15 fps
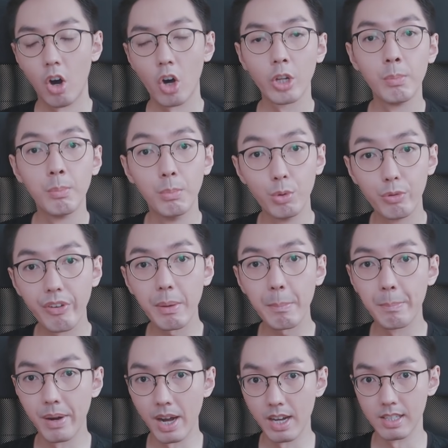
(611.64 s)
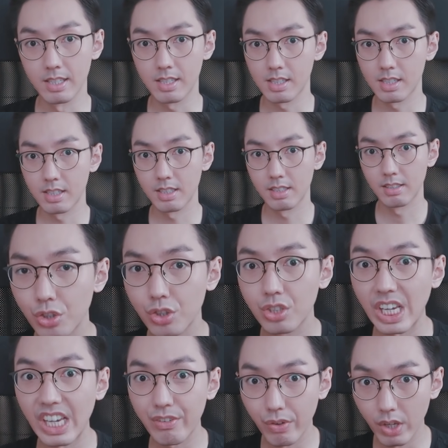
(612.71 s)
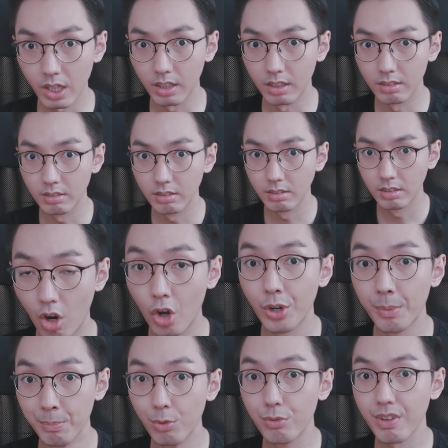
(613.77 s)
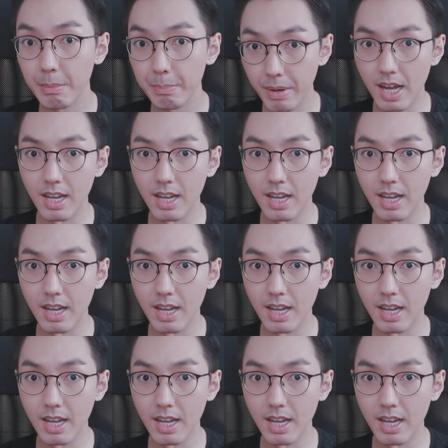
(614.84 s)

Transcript: on a moving bus. Shaving on a moving